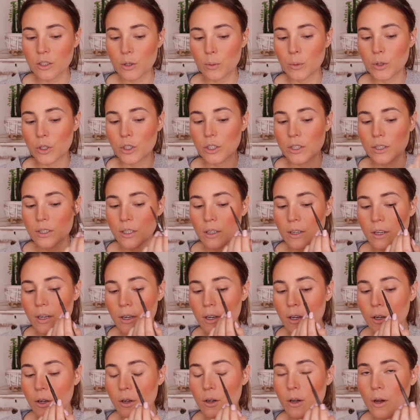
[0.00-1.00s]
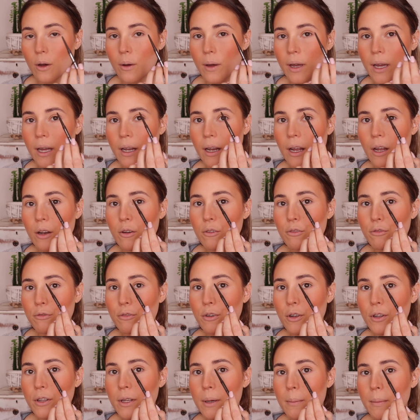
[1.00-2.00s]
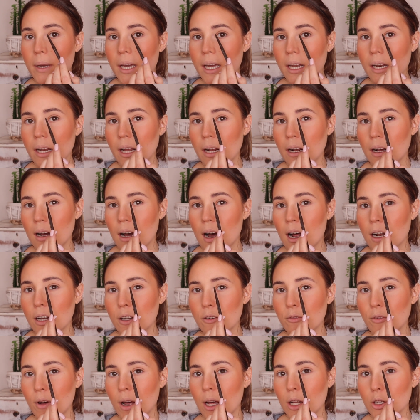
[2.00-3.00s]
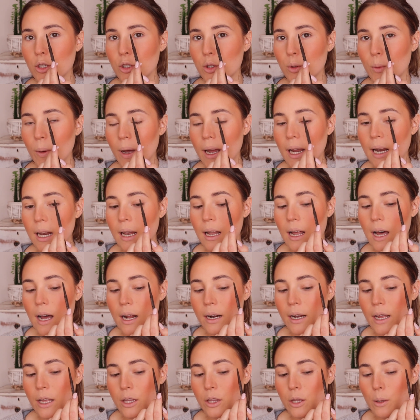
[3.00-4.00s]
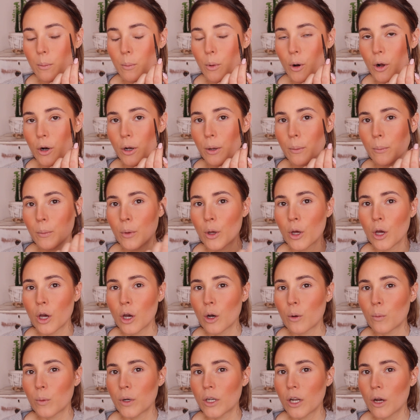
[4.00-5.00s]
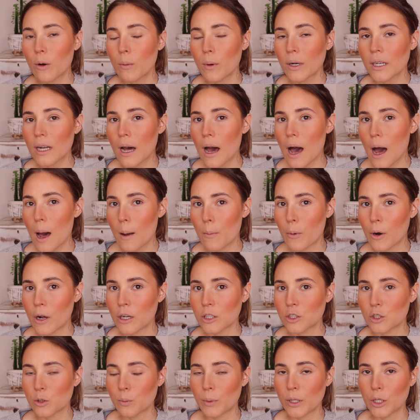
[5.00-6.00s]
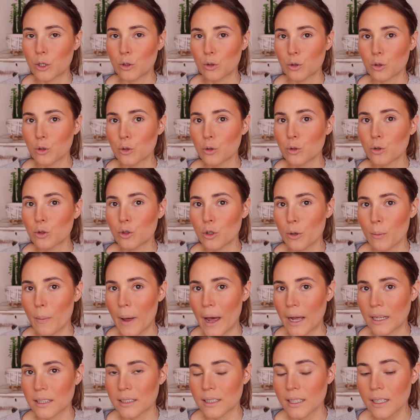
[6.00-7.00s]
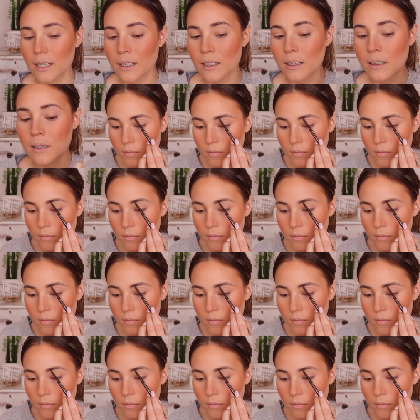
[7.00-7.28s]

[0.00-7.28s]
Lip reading: so we're just gonna go ahead and fill them in and kind of do a line at the bottom. We don't want our eyebrows to be too dramatic.